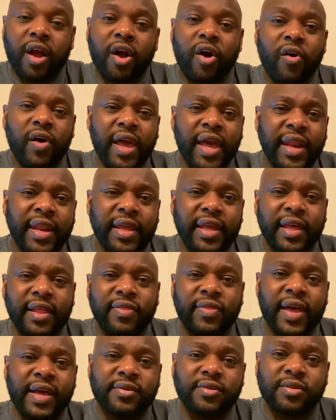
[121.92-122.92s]
go ahead and
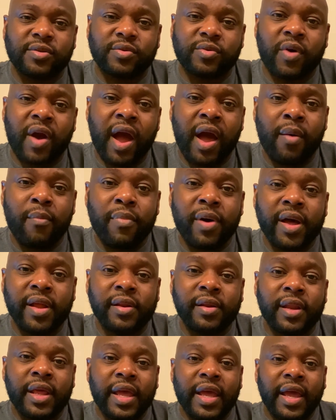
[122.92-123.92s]
hit that subscribe
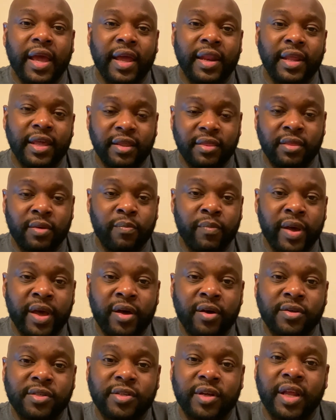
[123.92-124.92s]
button and hit the
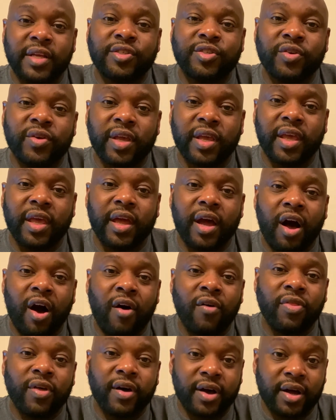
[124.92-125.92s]
bell so that you can get
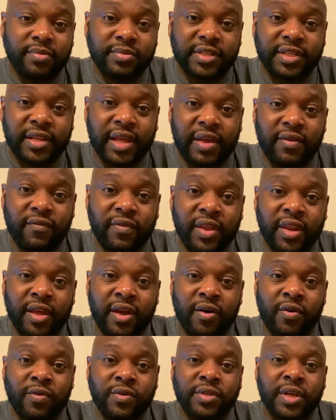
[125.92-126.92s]
all the up-to-date
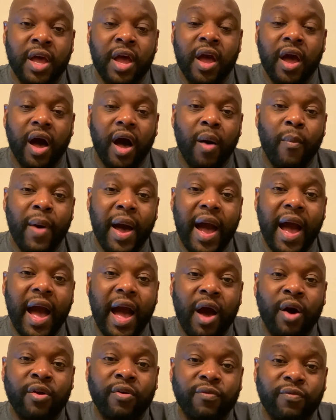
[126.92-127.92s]
videos about
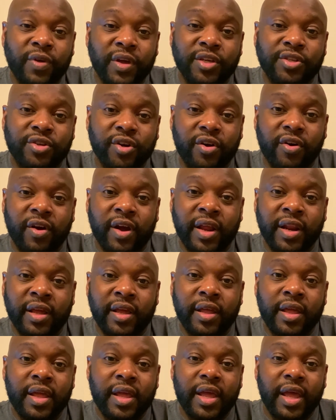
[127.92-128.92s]
how to fix your
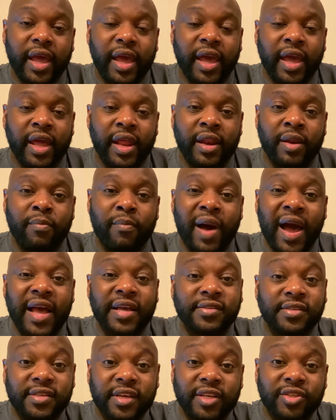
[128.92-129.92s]
credit and
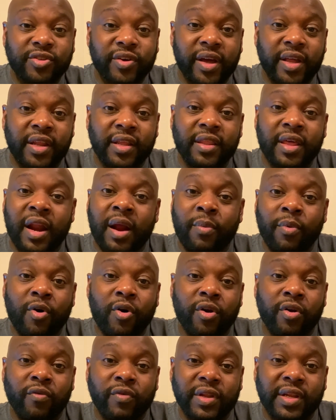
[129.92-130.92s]
mindset training that I'm
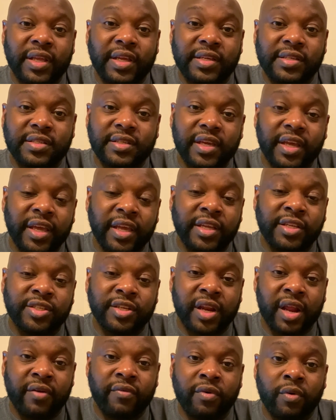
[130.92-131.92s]
going to release each
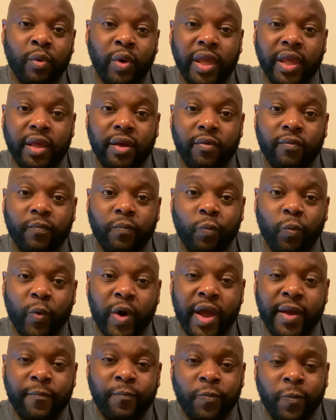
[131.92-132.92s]
and every week,
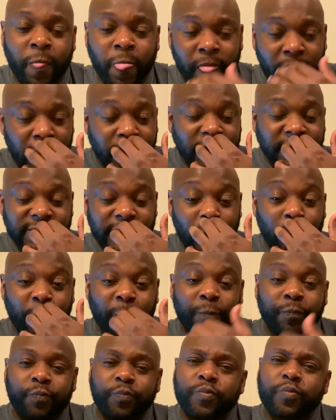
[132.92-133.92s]
right? So
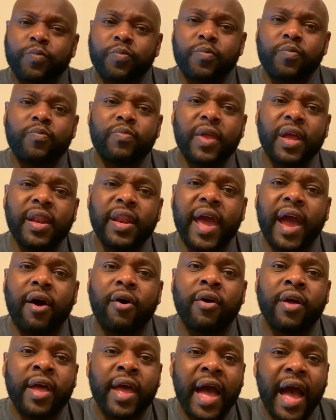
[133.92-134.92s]

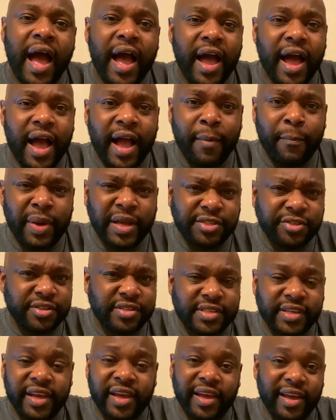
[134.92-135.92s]
now I bet you're
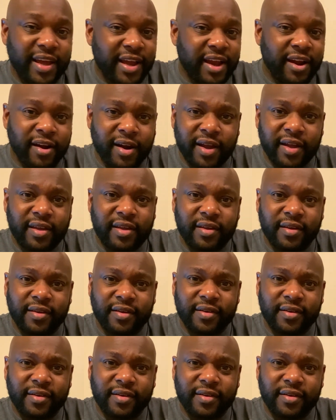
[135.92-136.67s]
saying, Eric,